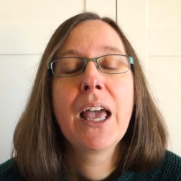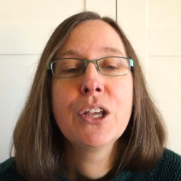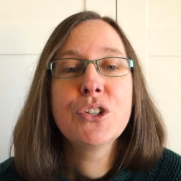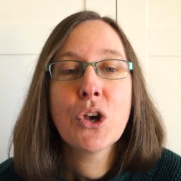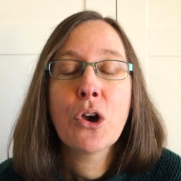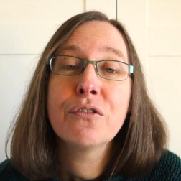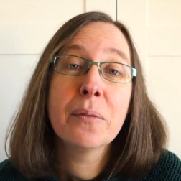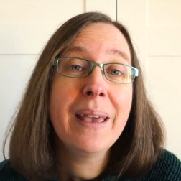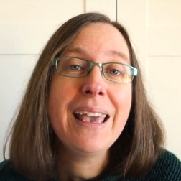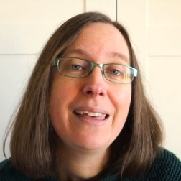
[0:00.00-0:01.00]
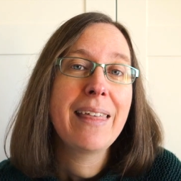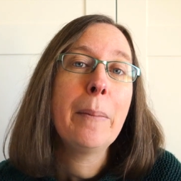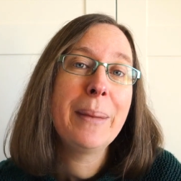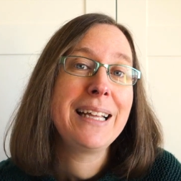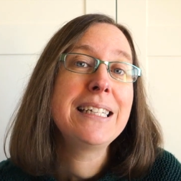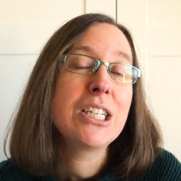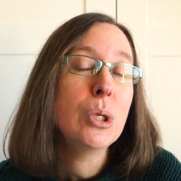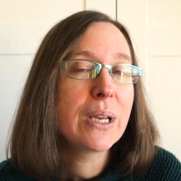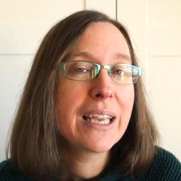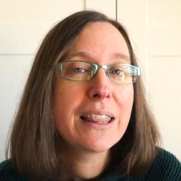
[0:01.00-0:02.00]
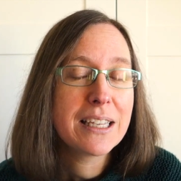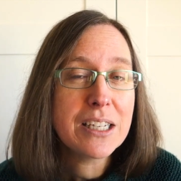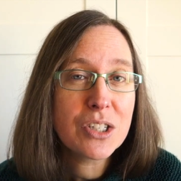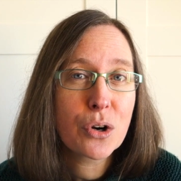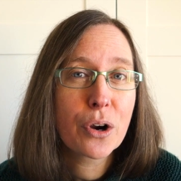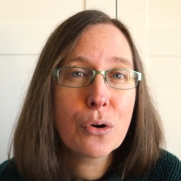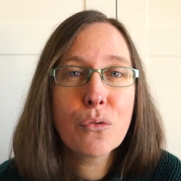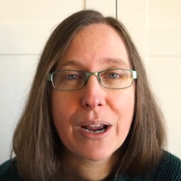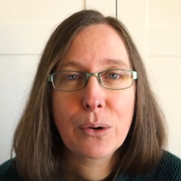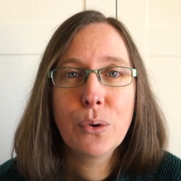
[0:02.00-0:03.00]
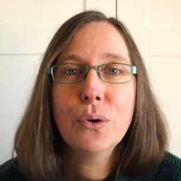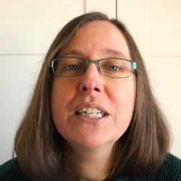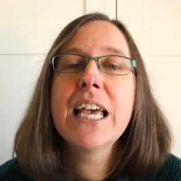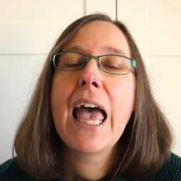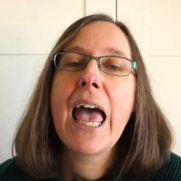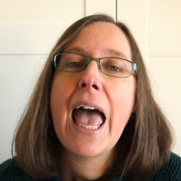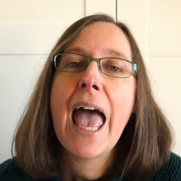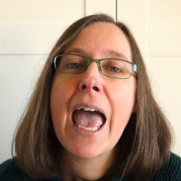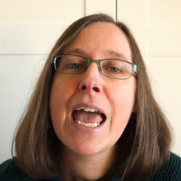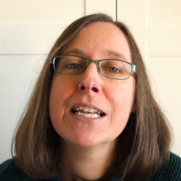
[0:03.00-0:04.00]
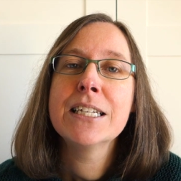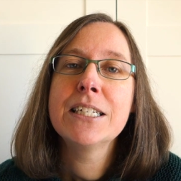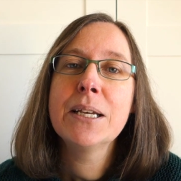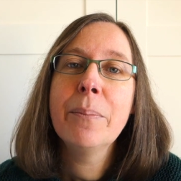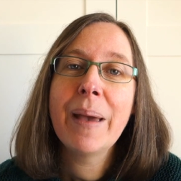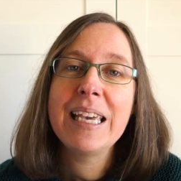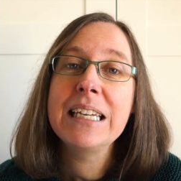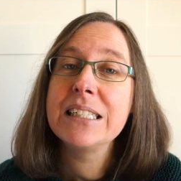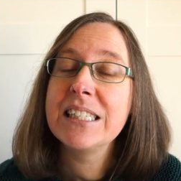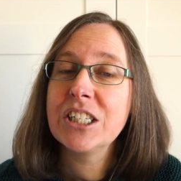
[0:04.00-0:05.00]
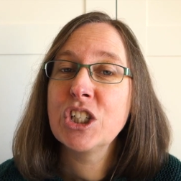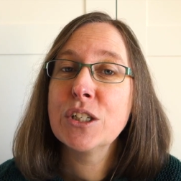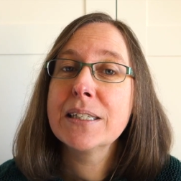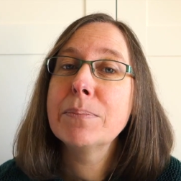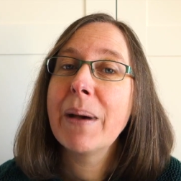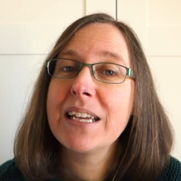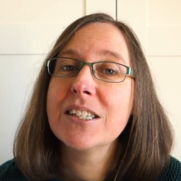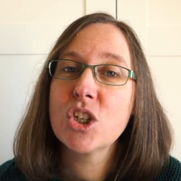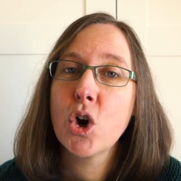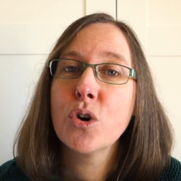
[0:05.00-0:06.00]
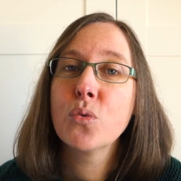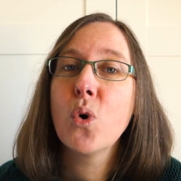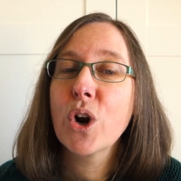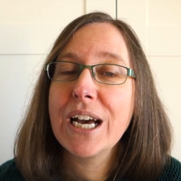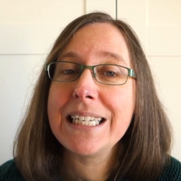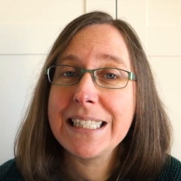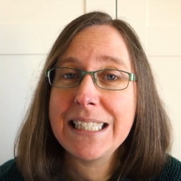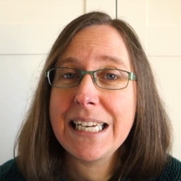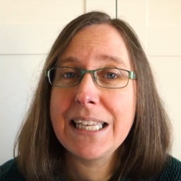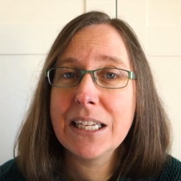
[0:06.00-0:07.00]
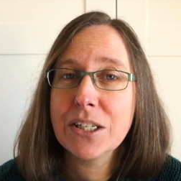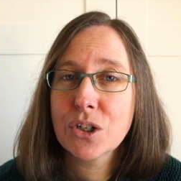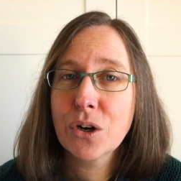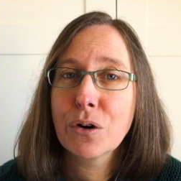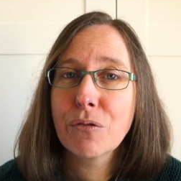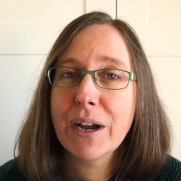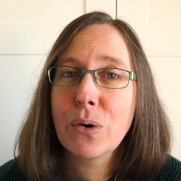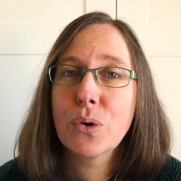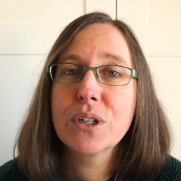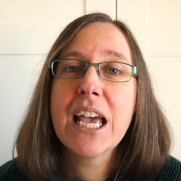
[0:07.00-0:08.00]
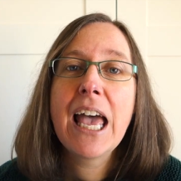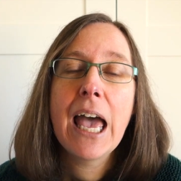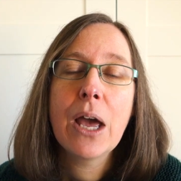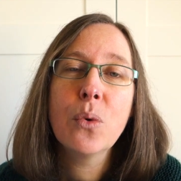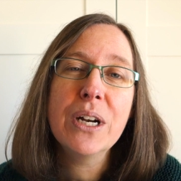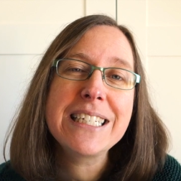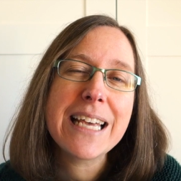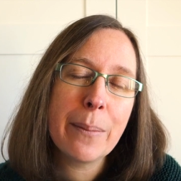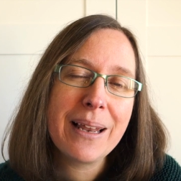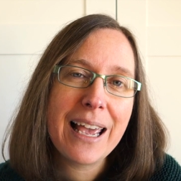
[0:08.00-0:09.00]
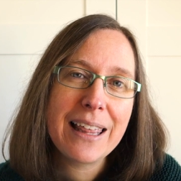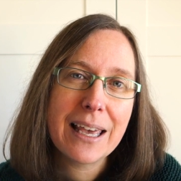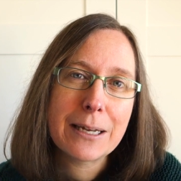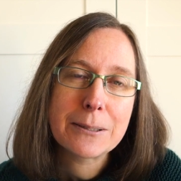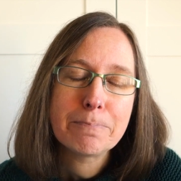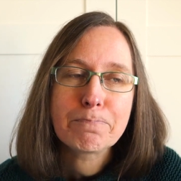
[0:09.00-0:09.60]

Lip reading: So for me, that means looking at the historical record and making decisions based on what I see in the historical record and wanting to emulate that.